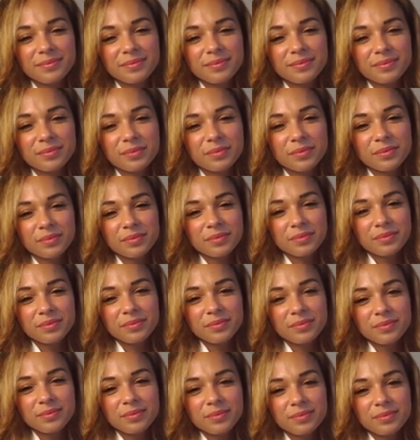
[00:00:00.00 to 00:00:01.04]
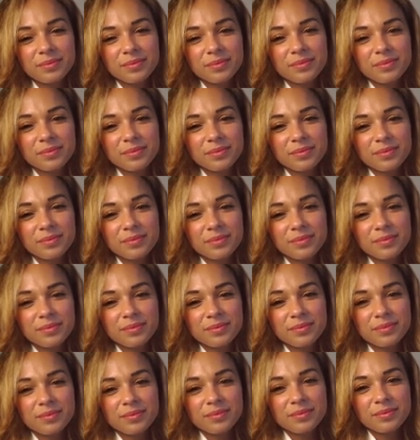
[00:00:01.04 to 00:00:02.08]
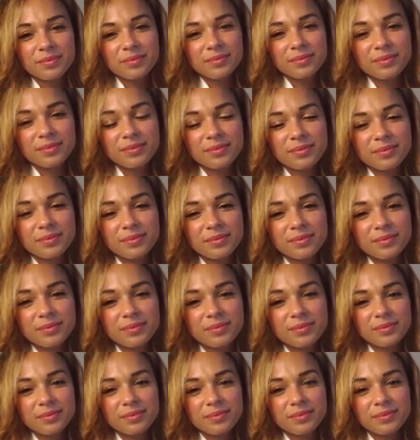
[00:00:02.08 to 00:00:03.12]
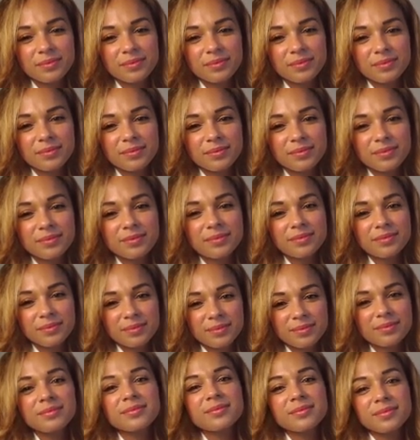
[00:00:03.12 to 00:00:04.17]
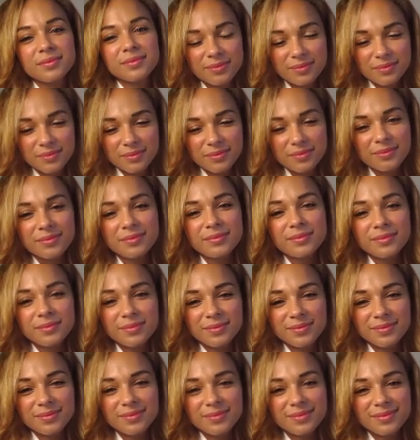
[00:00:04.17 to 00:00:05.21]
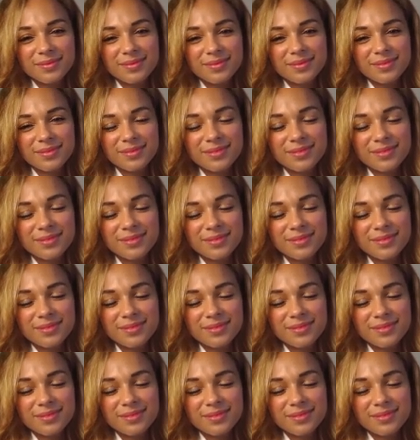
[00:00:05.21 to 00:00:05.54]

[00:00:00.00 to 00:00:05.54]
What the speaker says: The person shown says nothing.